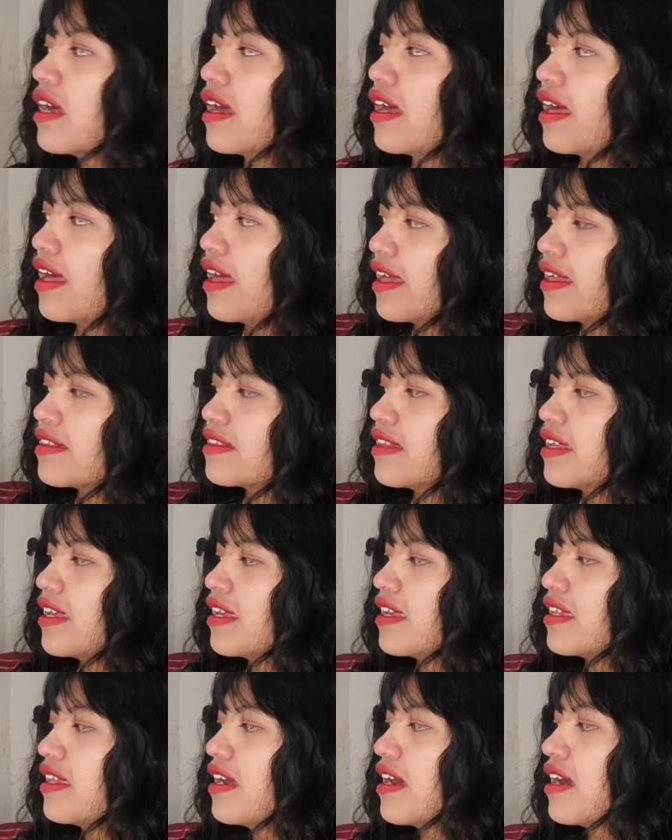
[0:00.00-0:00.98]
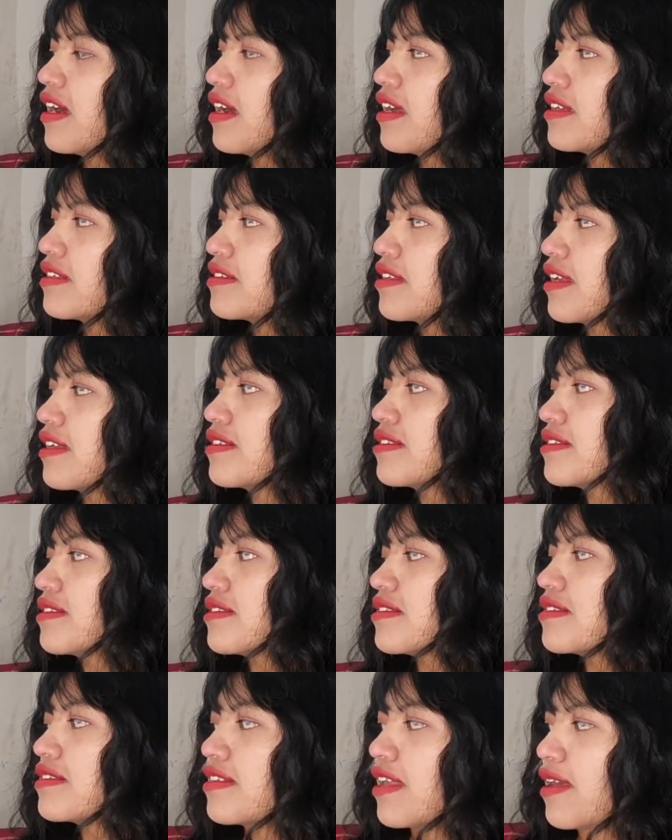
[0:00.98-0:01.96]
and it has
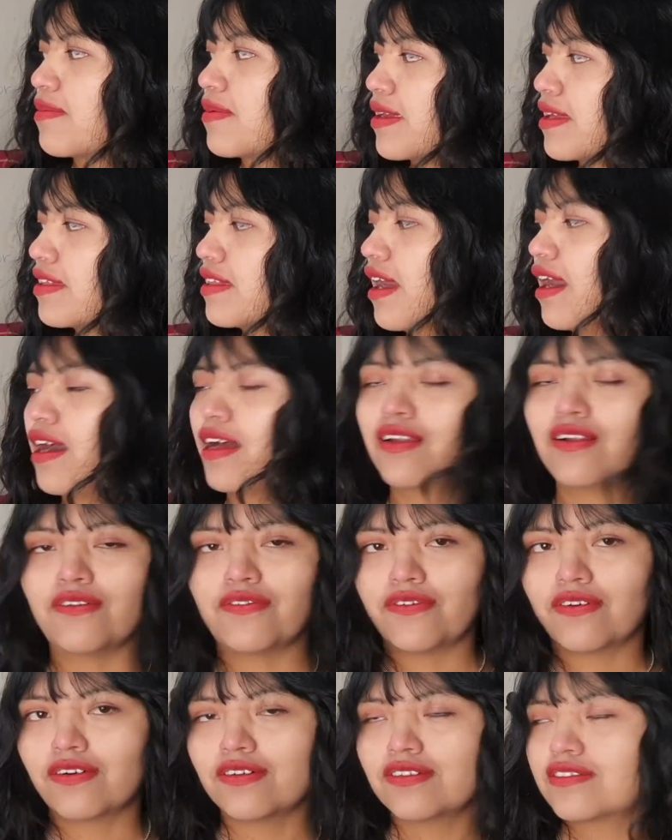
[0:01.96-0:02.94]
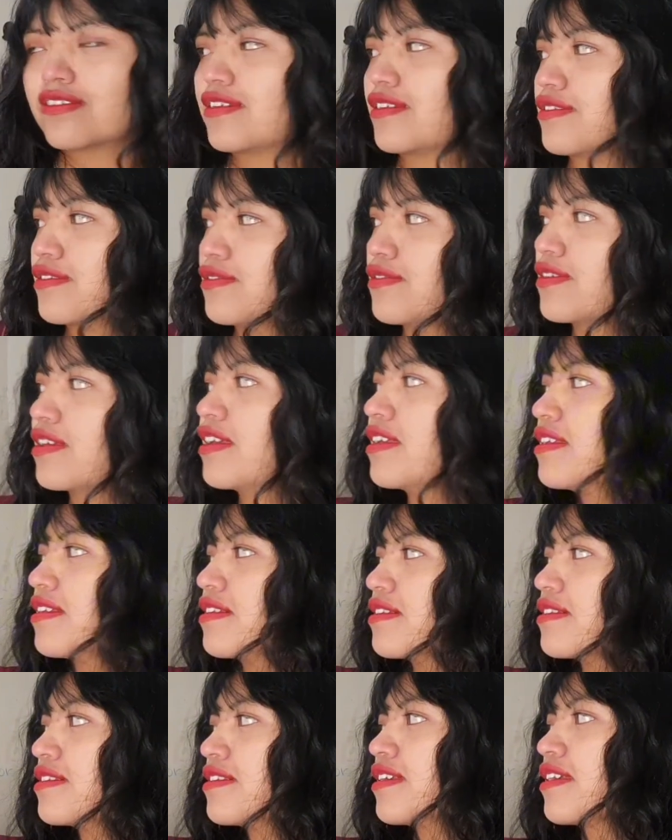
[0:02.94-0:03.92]
7 allophones, as you
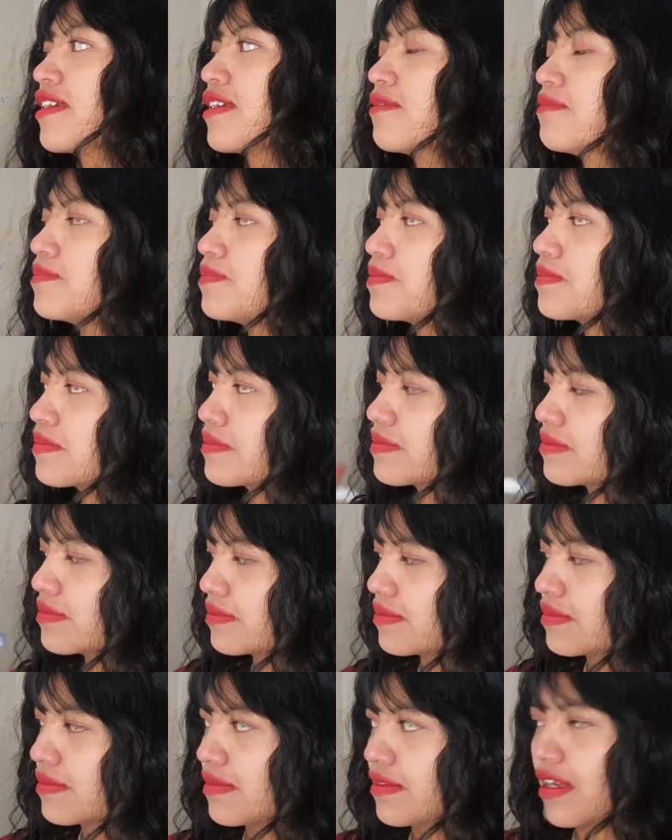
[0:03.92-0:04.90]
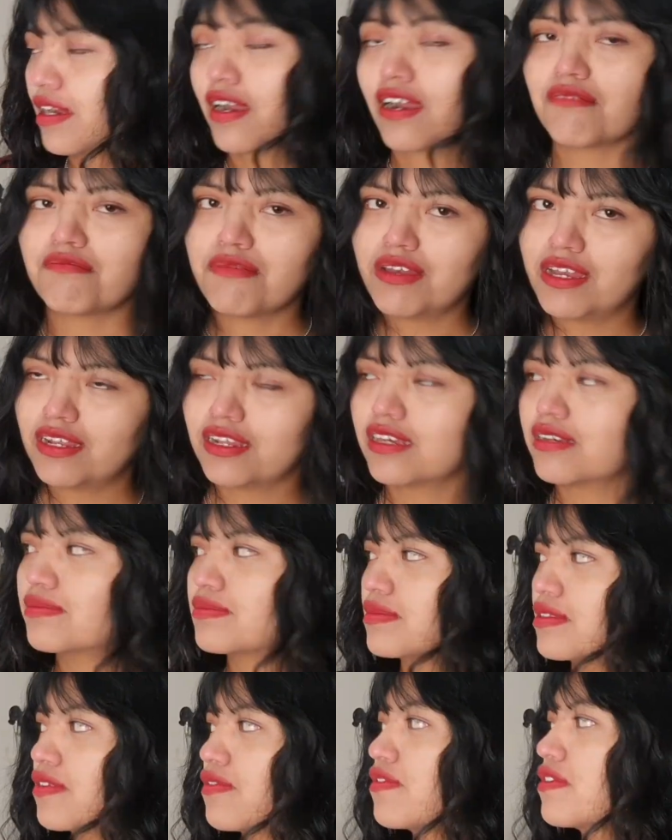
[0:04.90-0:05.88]
can see. There are many.
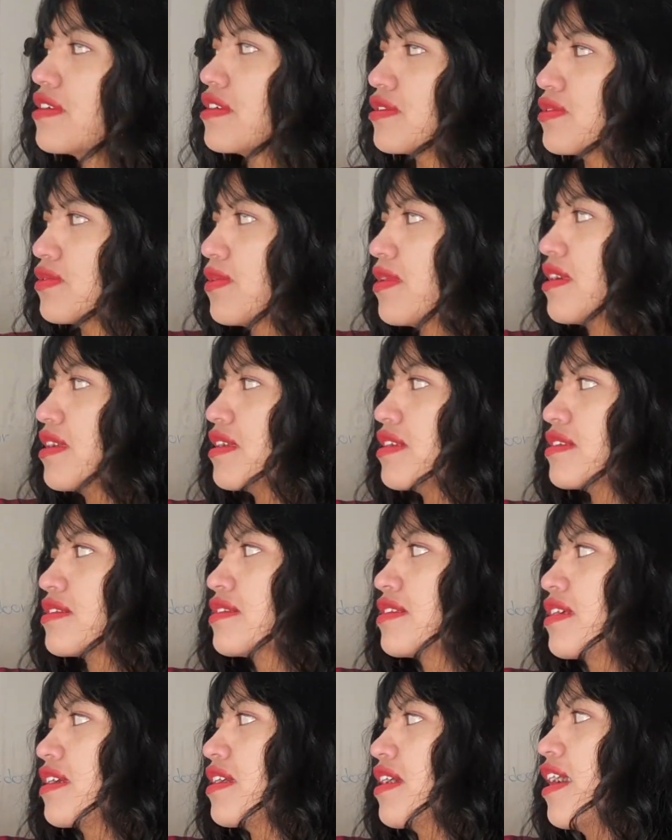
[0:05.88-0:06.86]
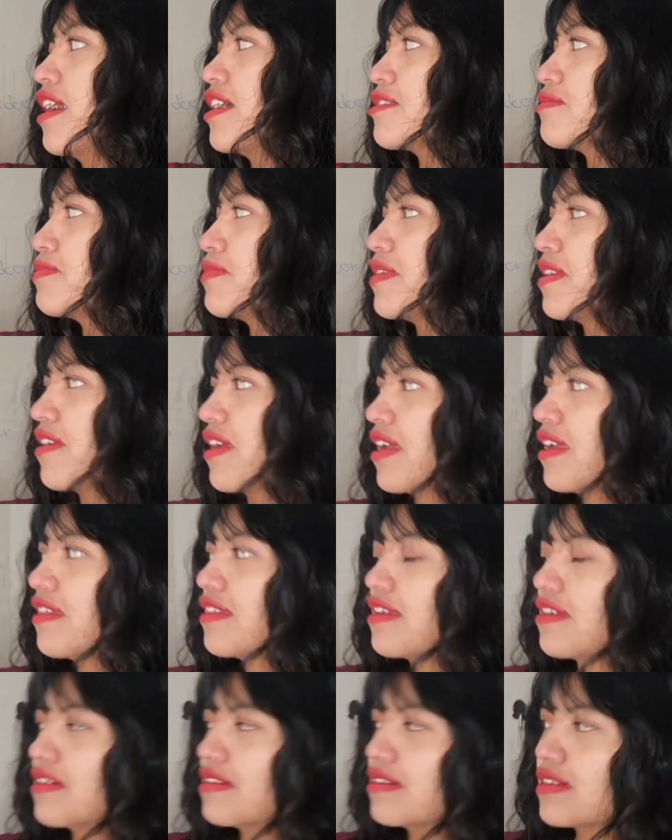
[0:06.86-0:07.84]
The first one is the
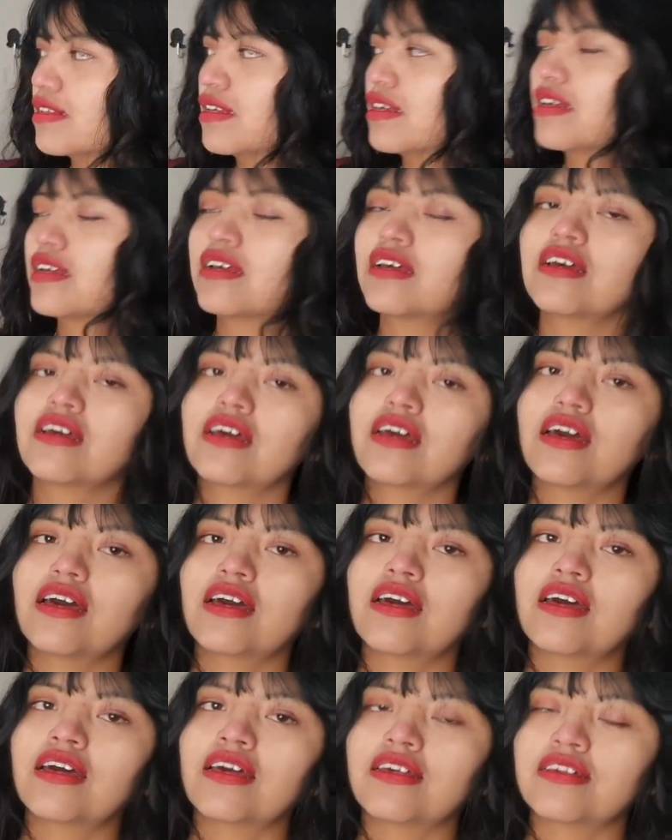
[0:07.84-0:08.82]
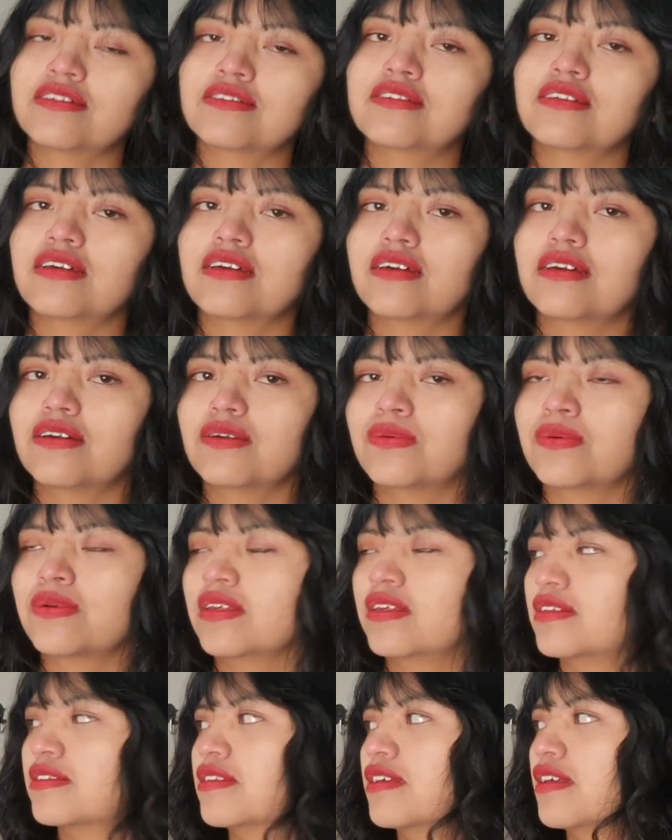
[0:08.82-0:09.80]
aspirated. As
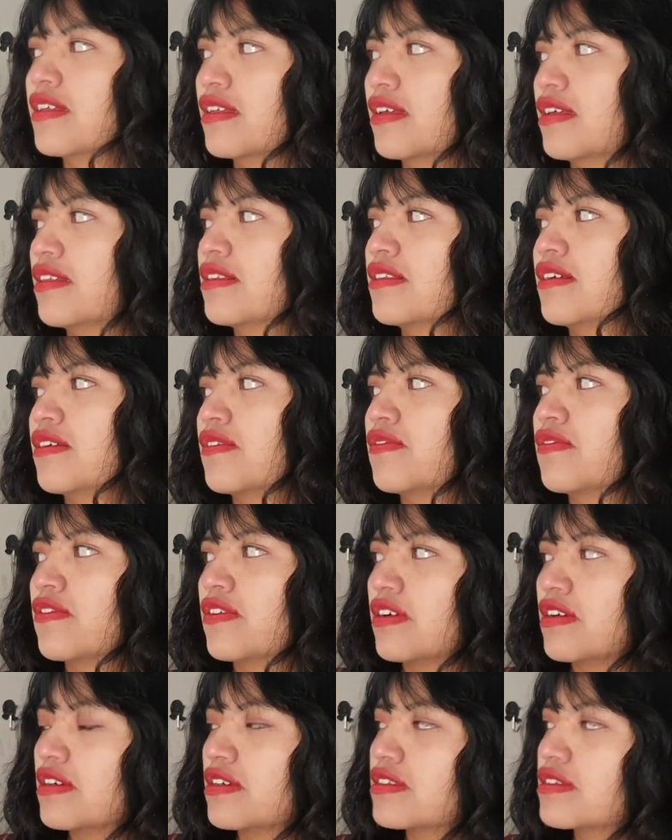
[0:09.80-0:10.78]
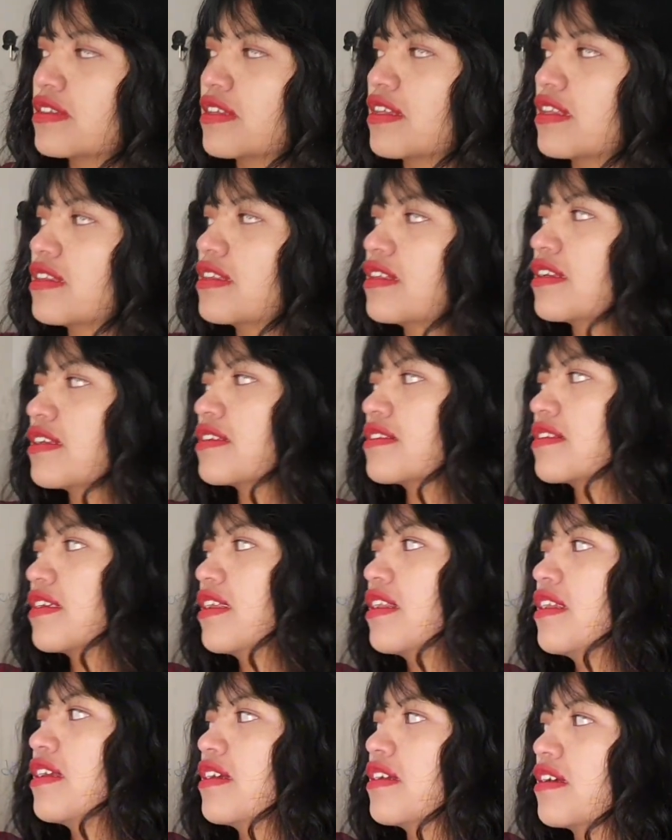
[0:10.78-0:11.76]
we said at the first, this
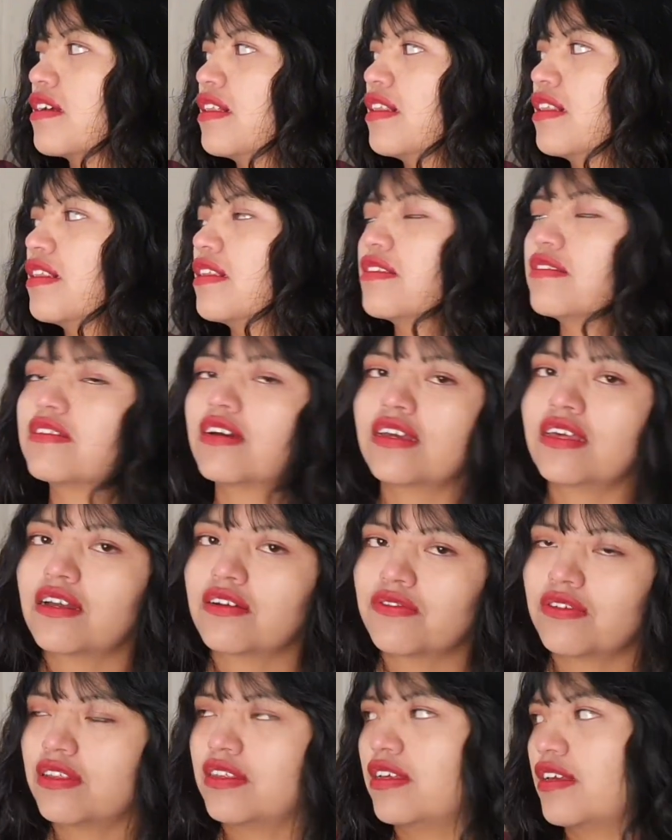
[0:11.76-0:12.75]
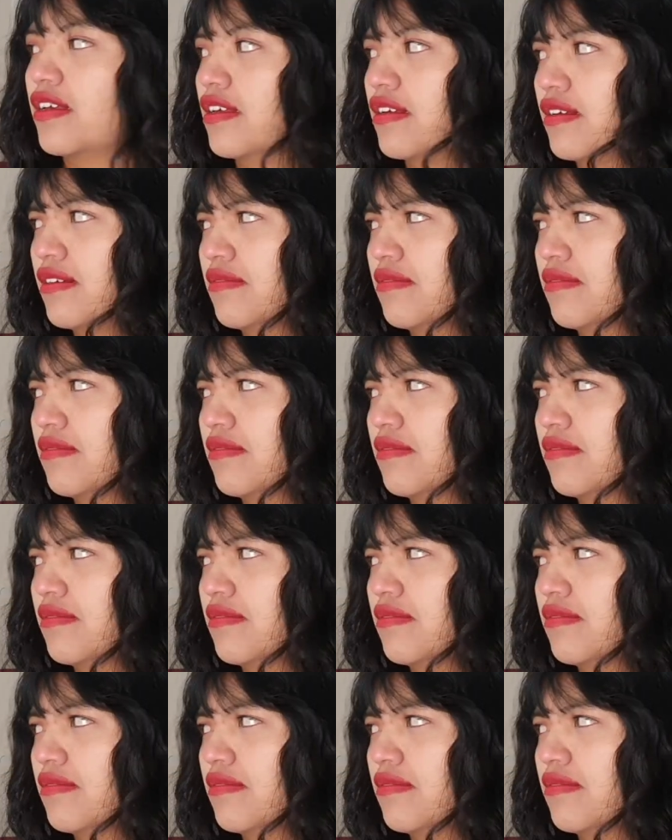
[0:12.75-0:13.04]
little diacritic